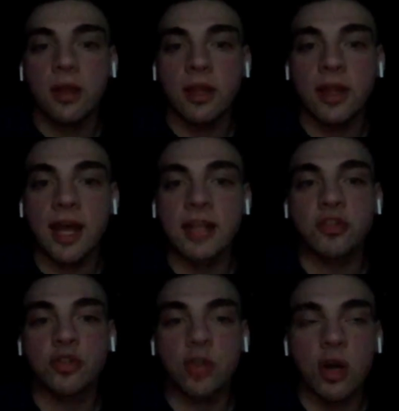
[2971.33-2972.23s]
Like, that
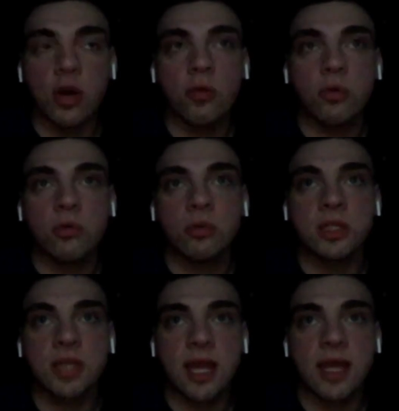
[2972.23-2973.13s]
is so
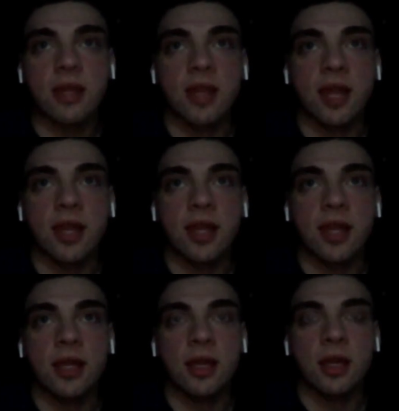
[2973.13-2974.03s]
sick that,
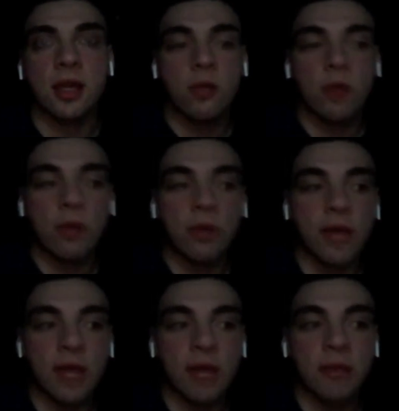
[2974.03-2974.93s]
like, we
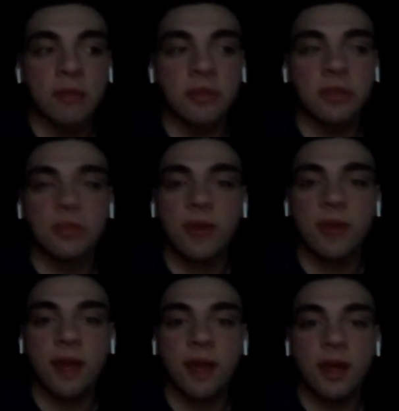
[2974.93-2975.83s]
were able to do
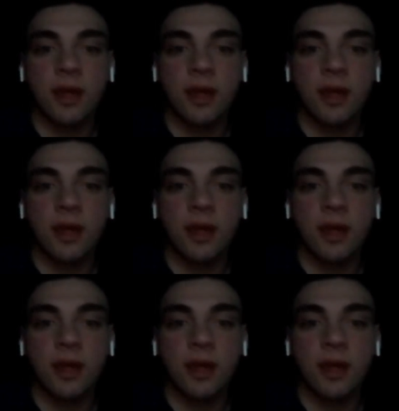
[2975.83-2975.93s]
that.